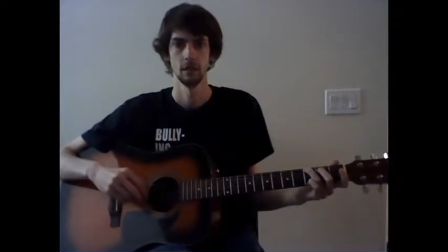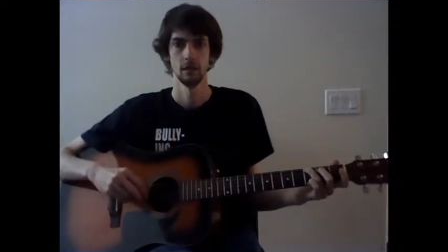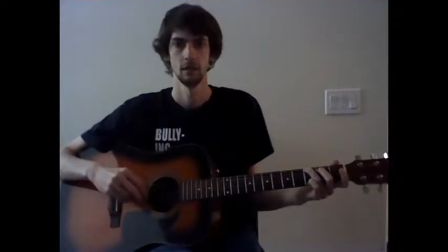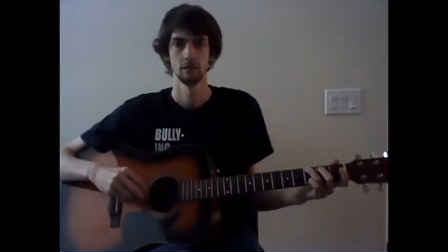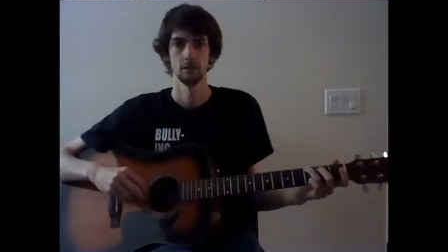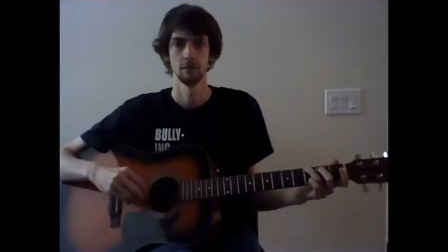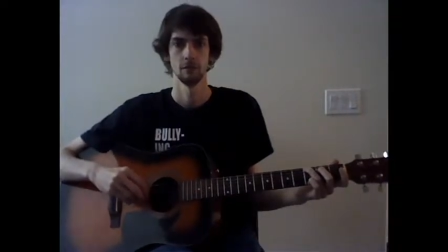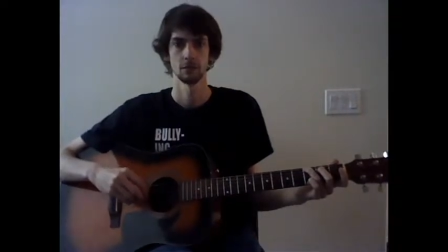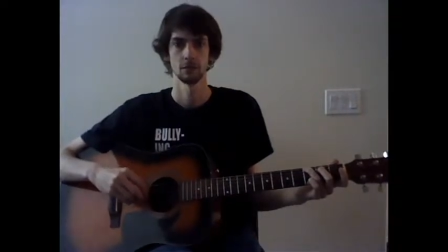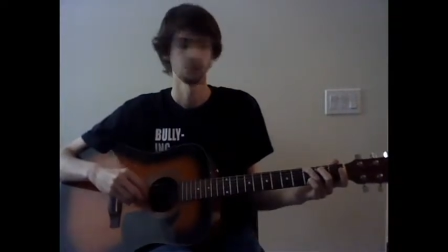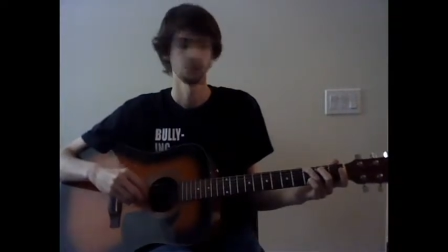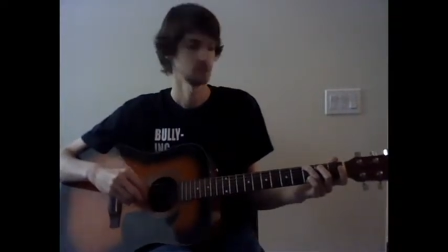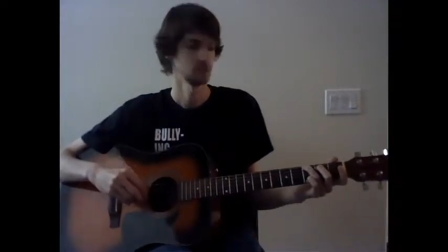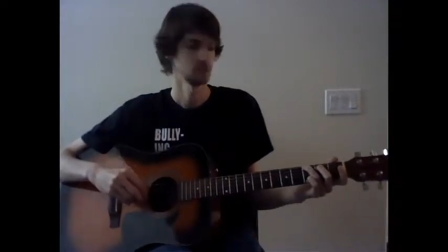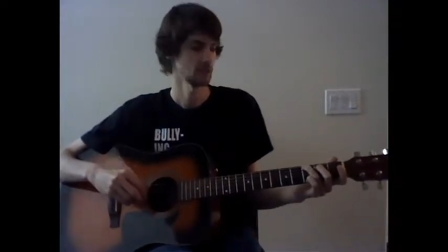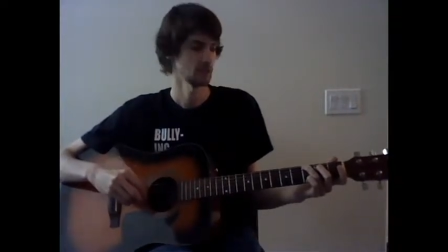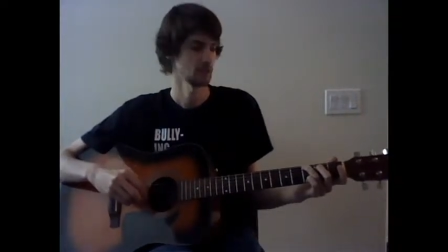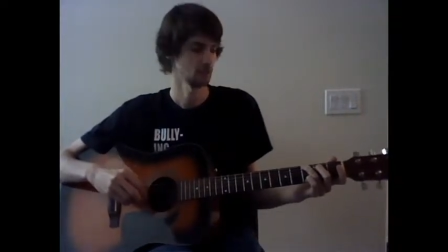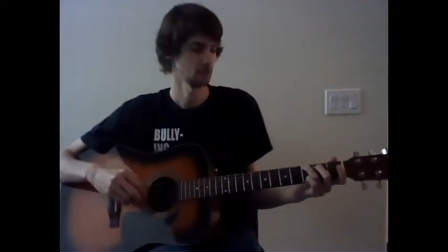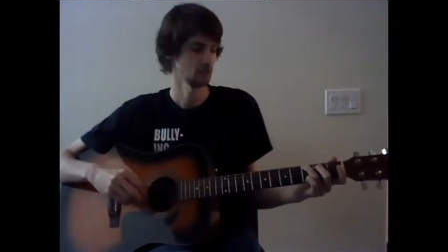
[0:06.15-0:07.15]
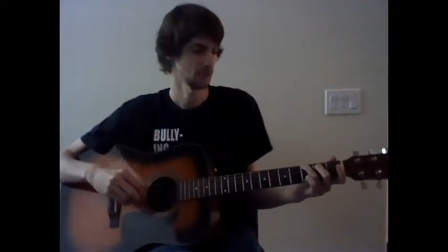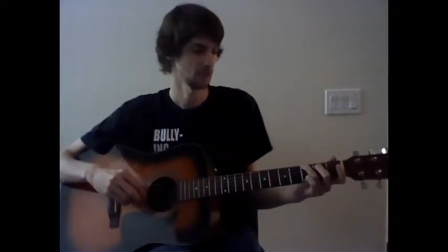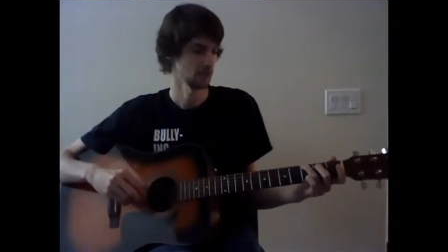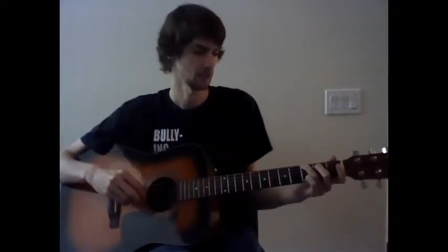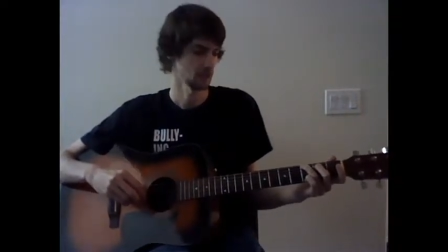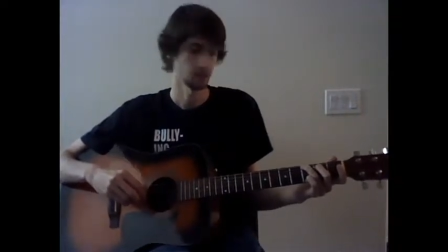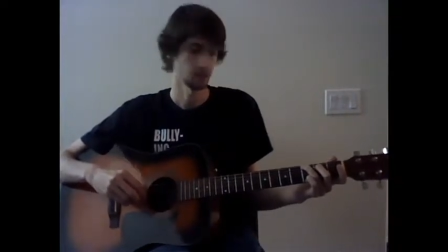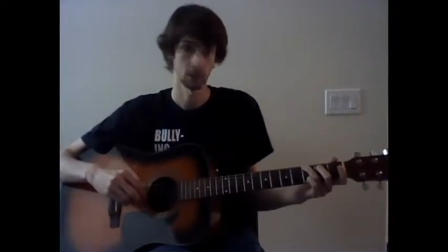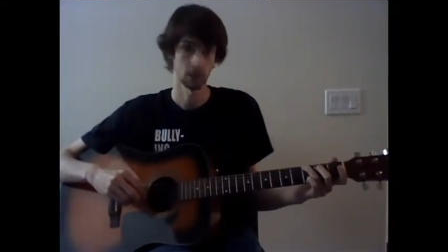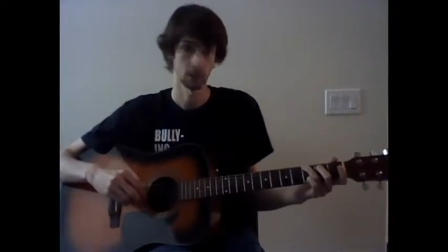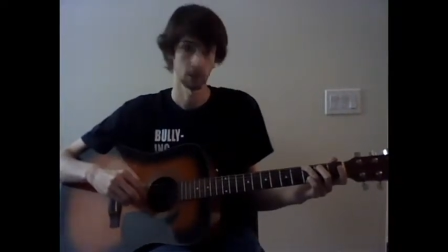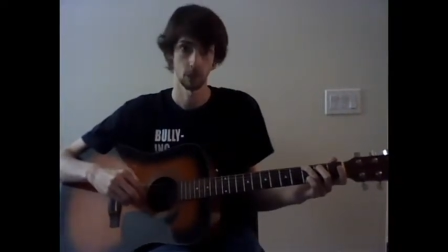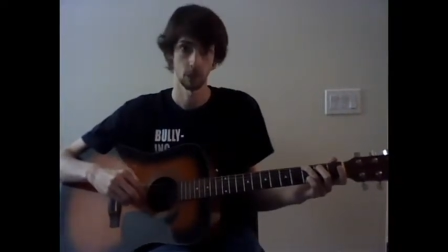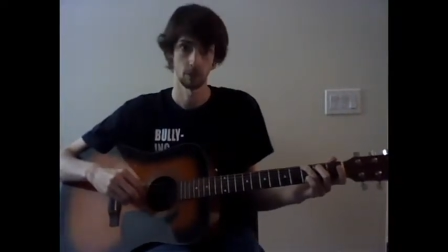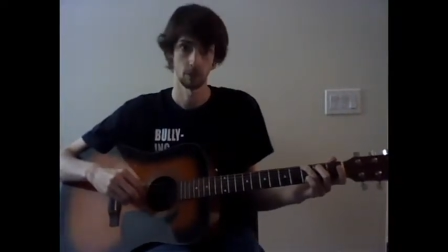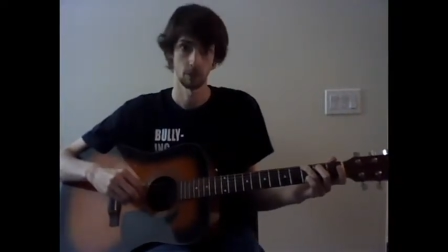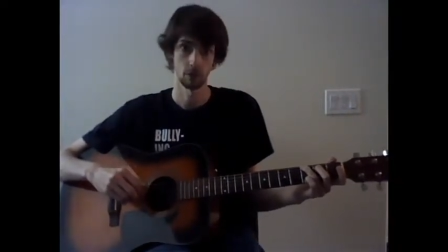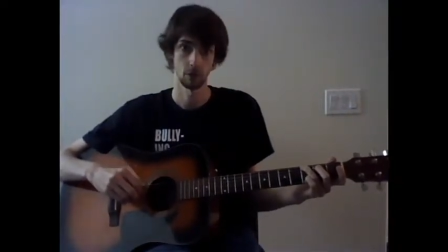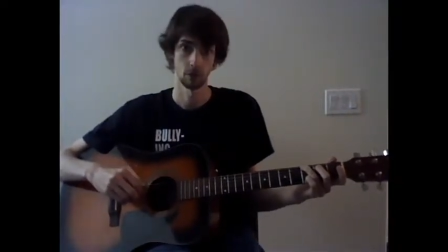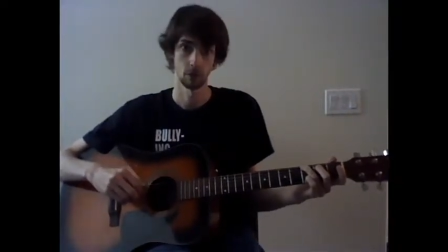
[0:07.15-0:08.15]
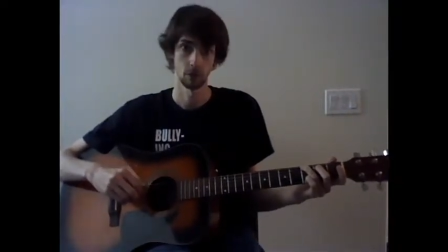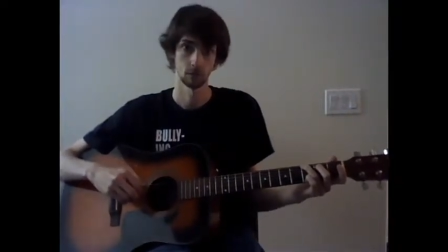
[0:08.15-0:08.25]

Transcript: for someone who's never picked up a guitar before.